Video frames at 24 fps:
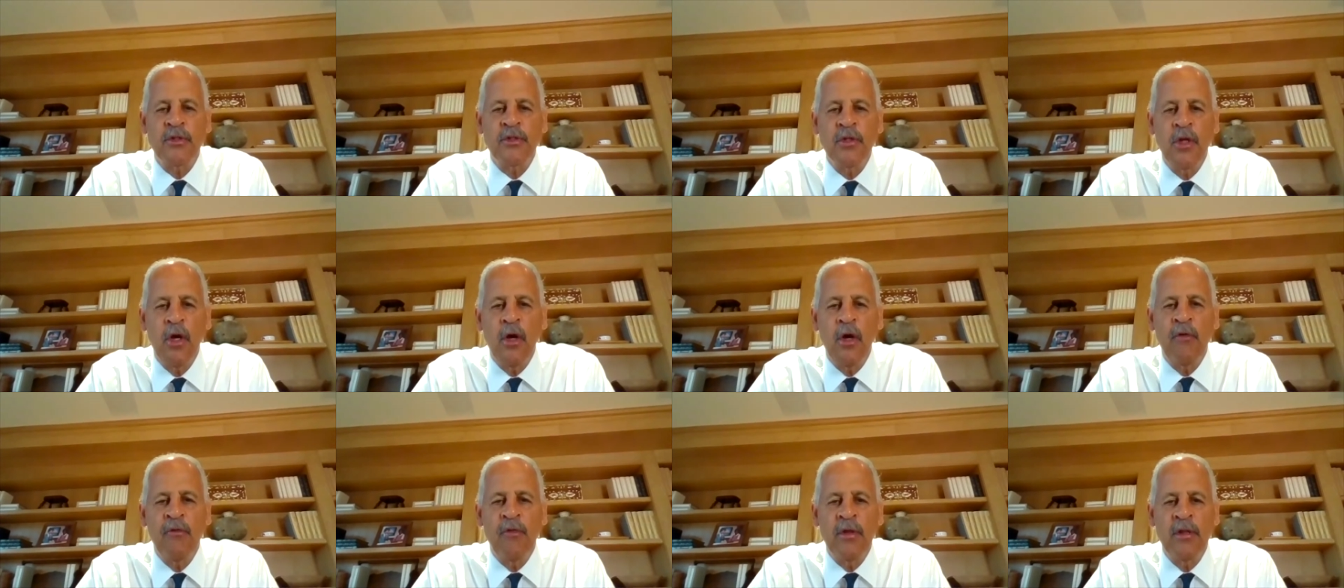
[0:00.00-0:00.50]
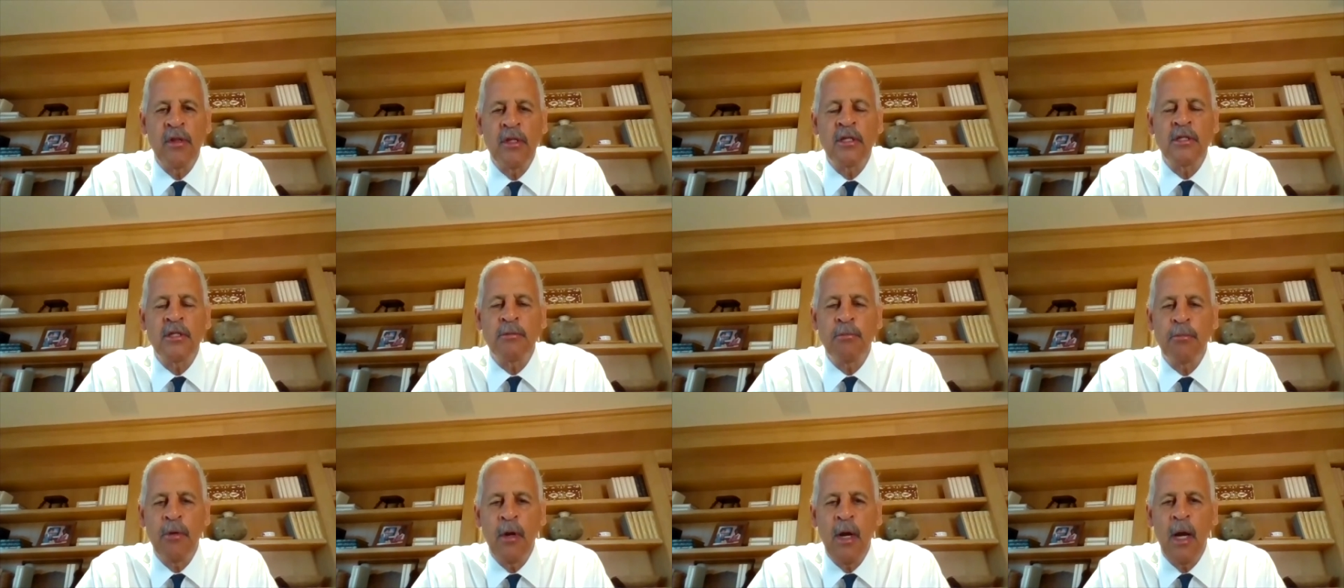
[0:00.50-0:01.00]
for solving
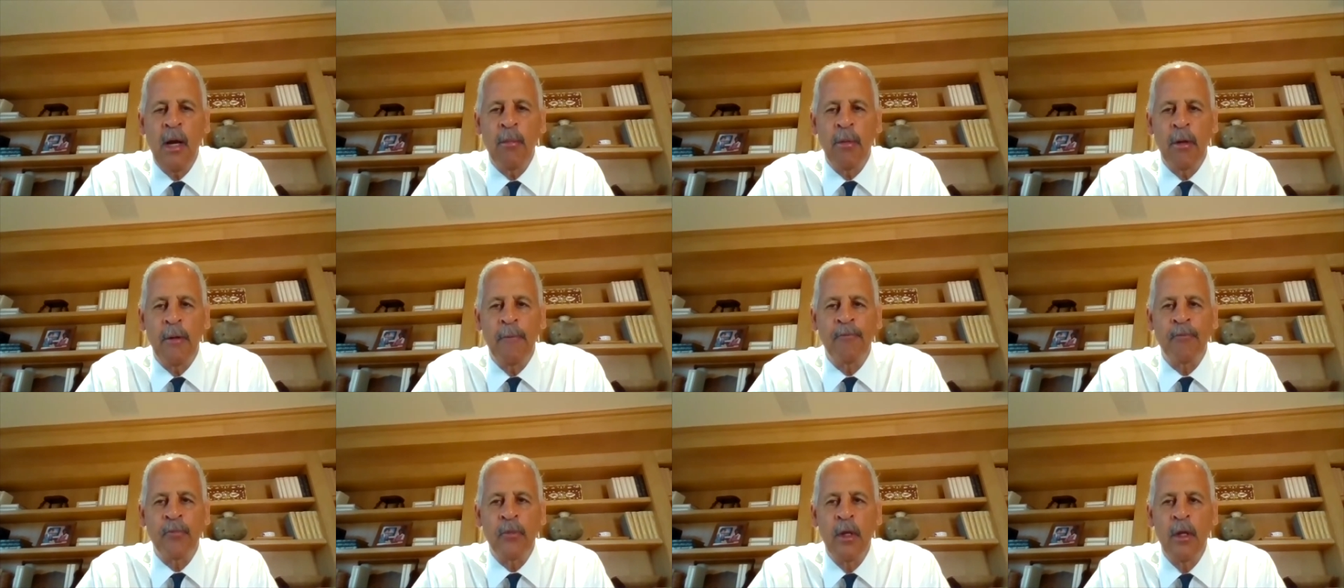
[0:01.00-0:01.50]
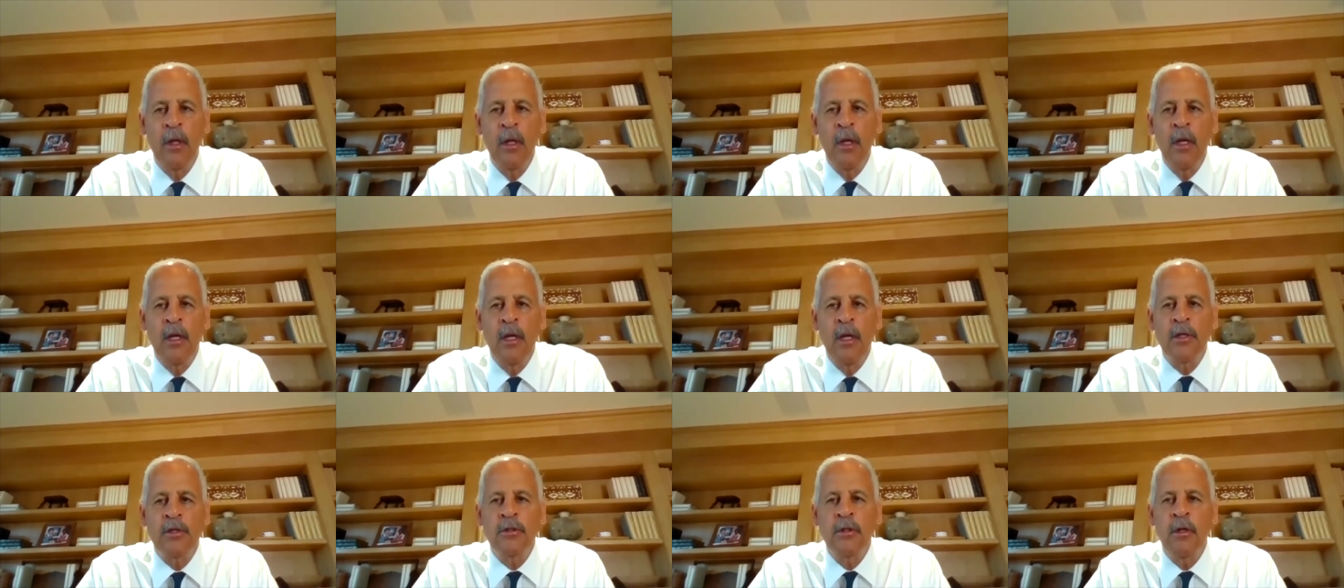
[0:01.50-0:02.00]
this problem?
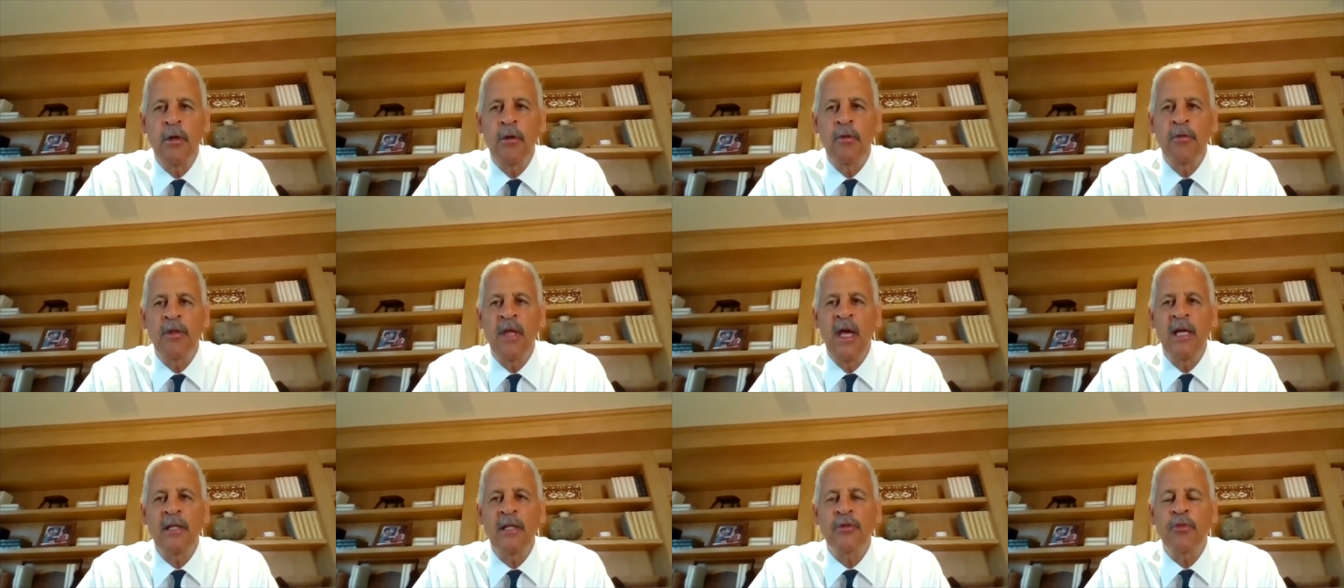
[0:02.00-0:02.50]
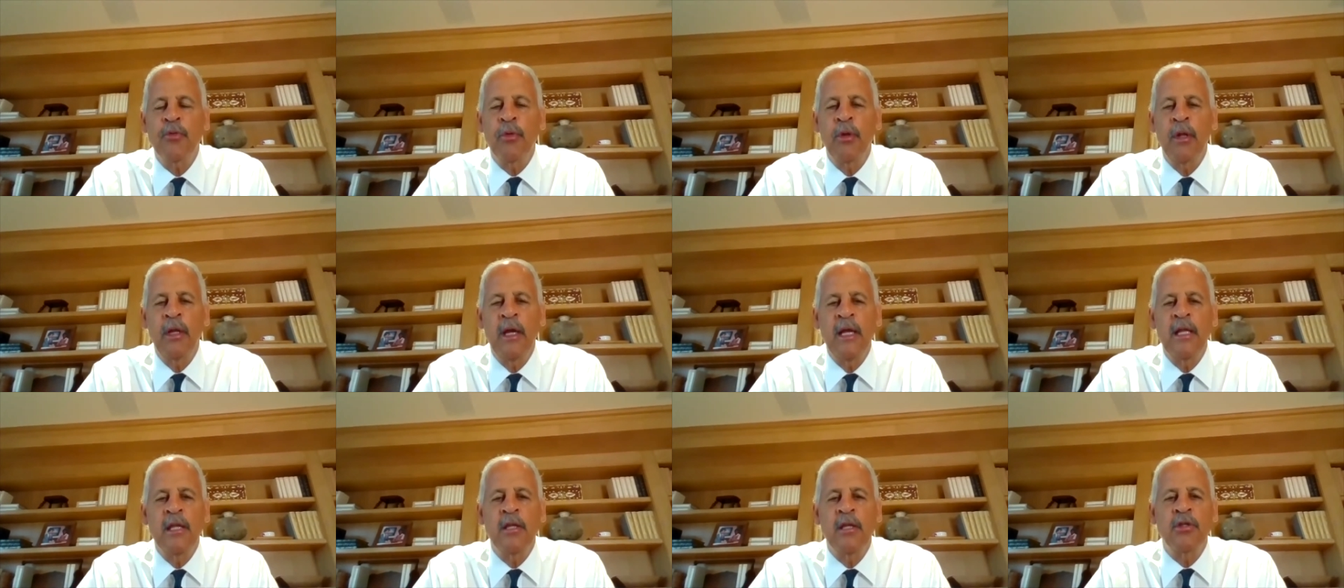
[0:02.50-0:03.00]
So that's
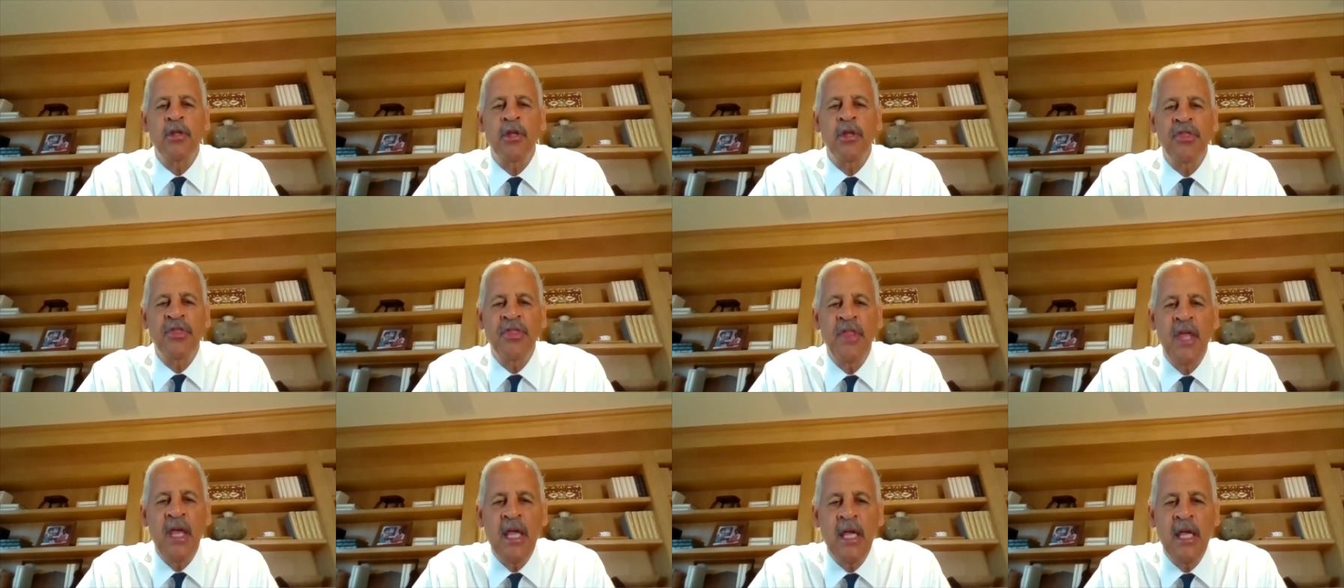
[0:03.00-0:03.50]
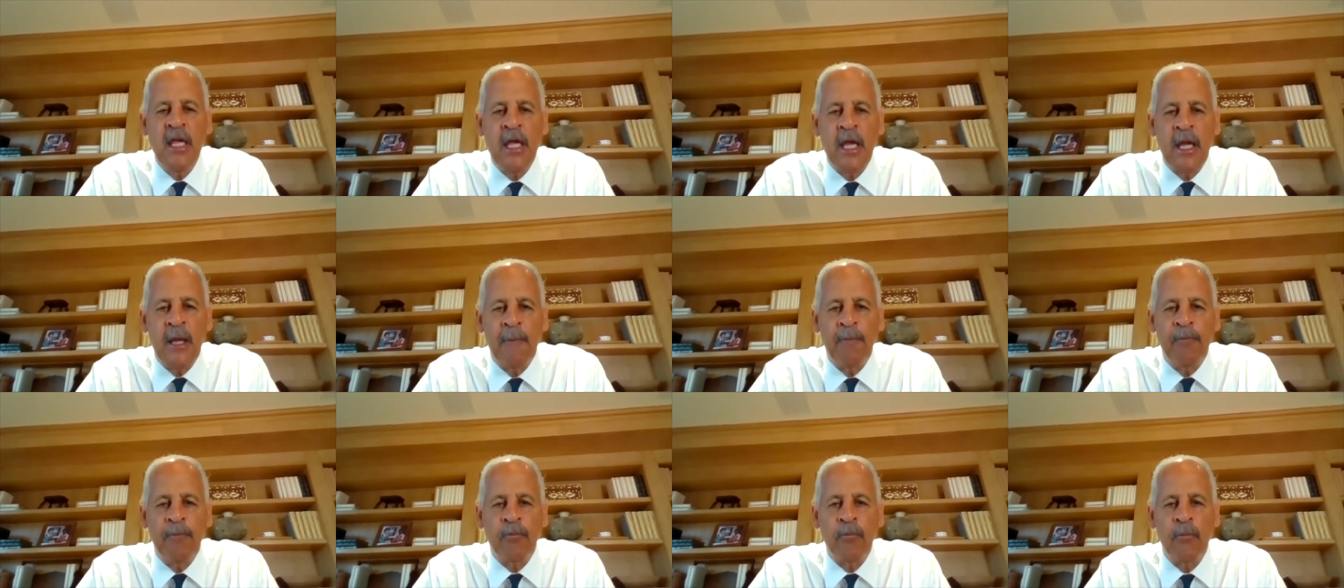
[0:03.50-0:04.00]
related to
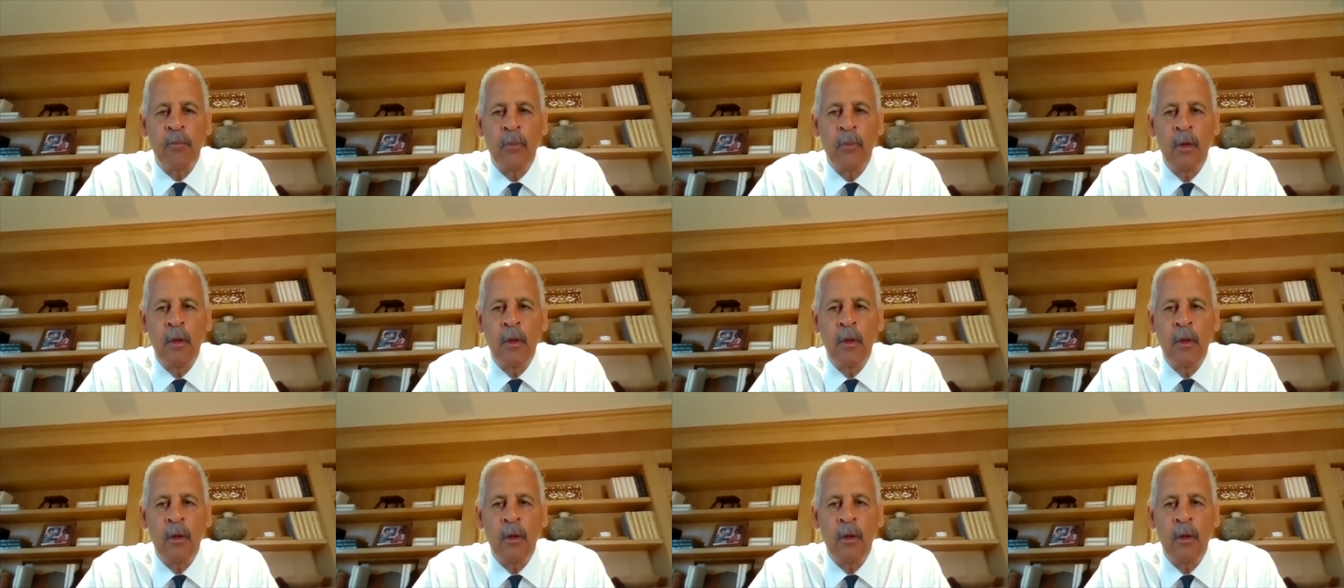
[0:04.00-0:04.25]
thinking.